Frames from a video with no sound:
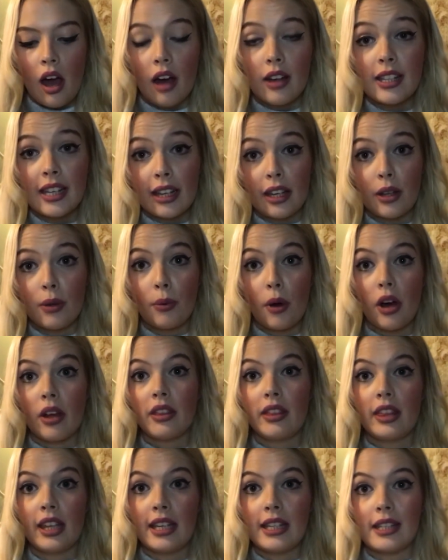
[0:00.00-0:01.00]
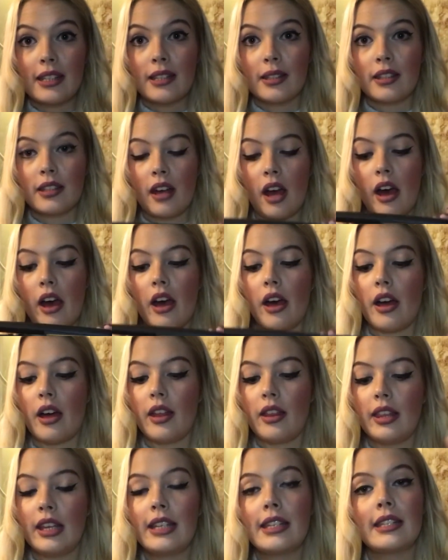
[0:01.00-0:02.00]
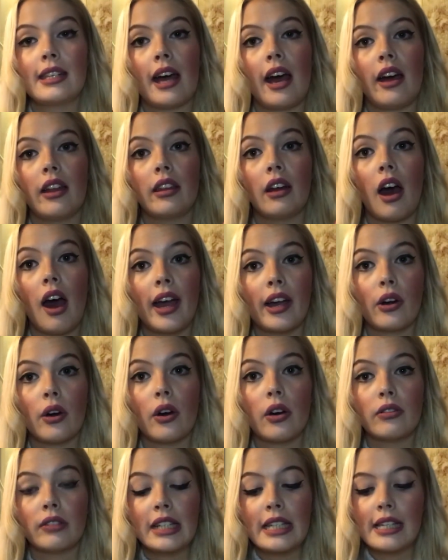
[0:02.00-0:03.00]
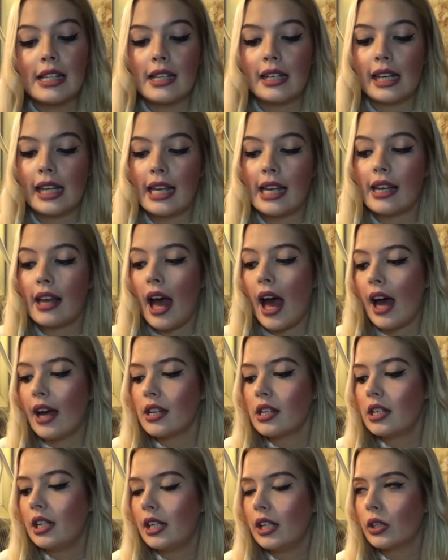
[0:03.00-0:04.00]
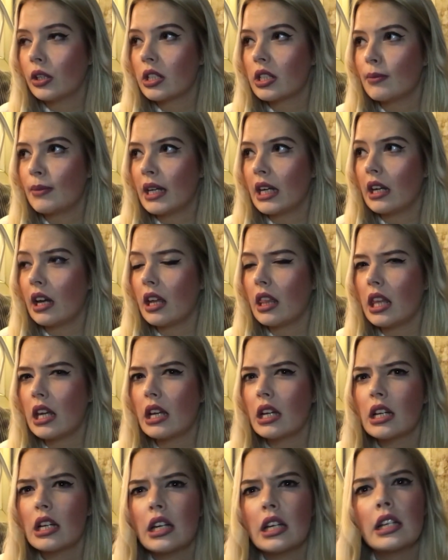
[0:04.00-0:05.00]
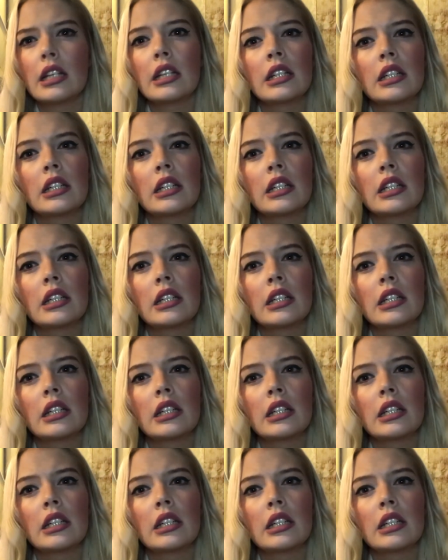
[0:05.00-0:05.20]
I'll tell you what, this this set that I got recently actually cost me, I think